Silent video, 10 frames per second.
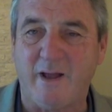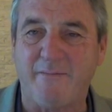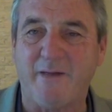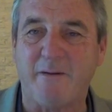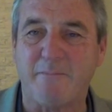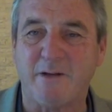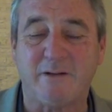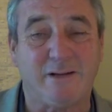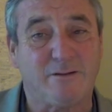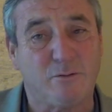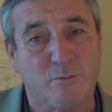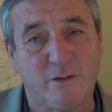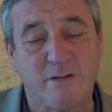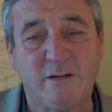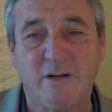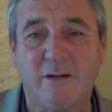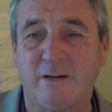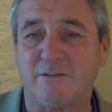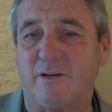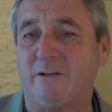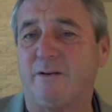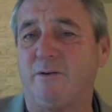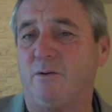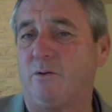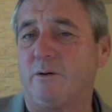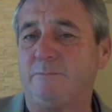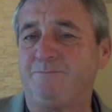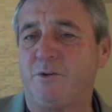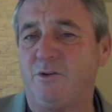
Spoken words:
And that meant that to win a state like New York,